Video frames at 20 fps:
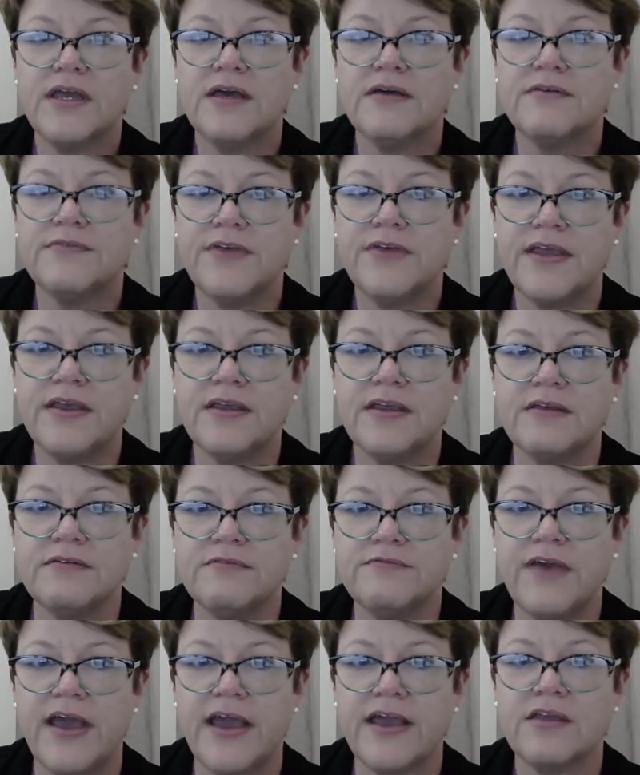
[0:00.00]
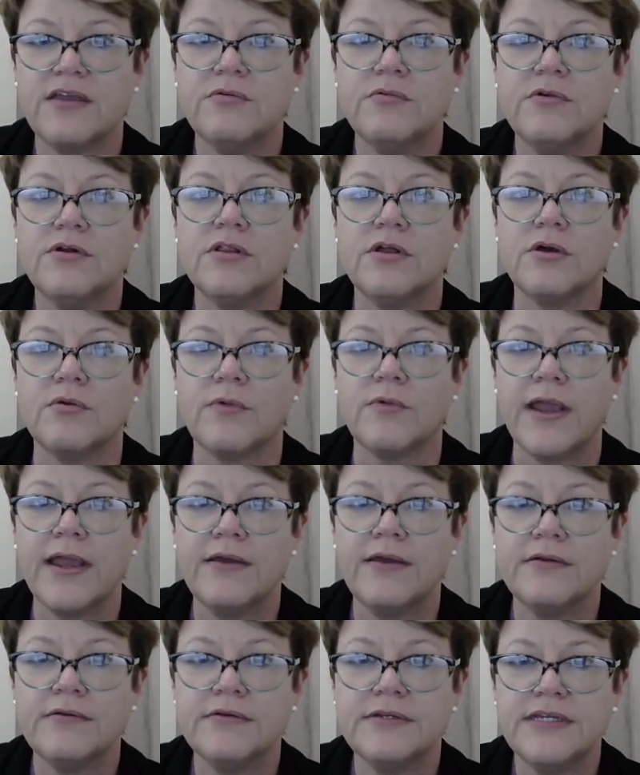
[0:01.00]
of a vacuole
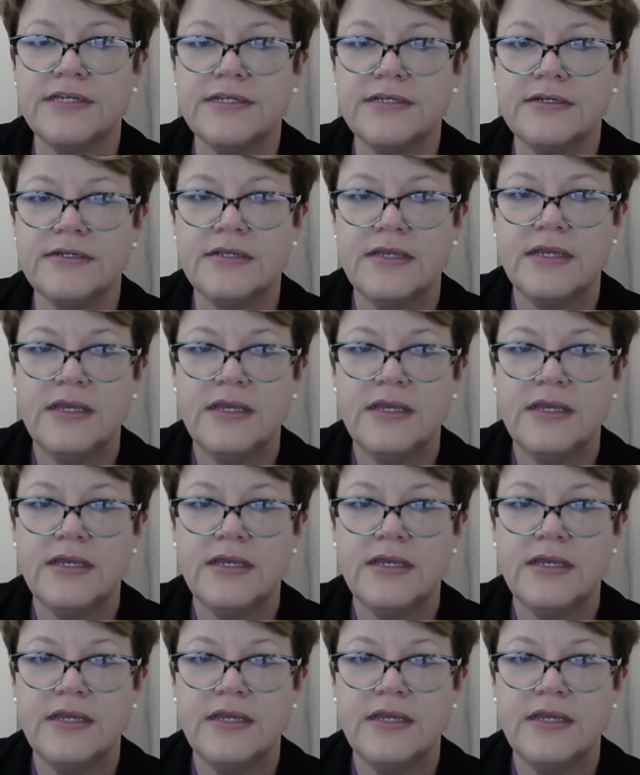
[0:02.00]
around it.